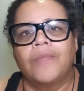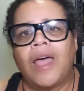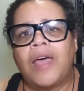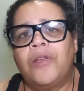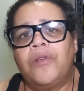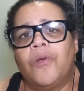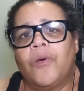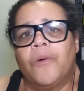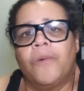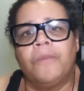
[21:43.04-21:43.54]

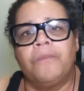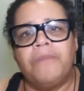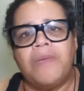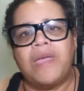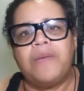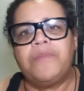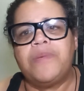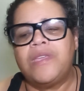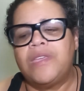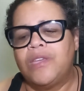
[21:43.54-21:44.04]
I don't know,
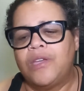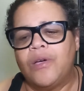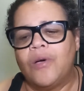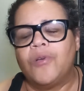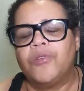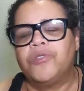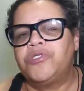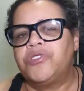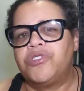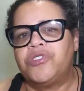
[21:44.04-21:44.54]
maybe
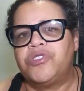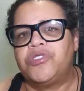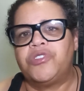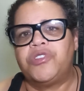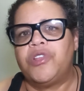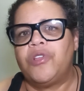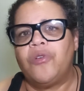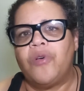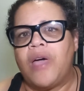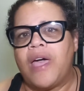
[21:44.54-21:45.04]
ghosts
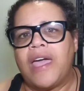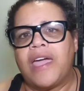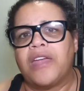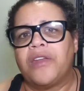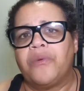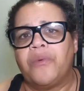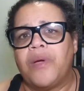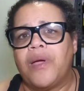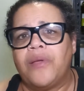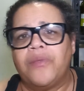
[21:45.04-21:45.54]
still
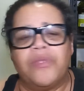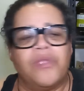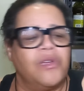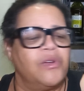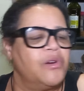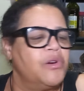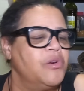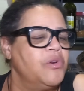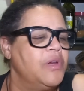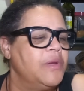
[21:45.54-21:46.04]
hanging around
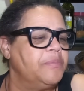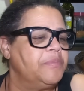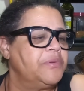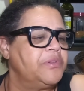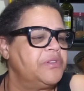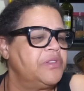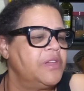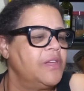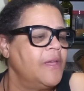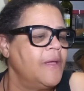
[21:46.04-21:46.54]
their
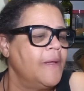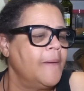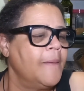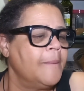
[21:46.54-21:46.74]
crypts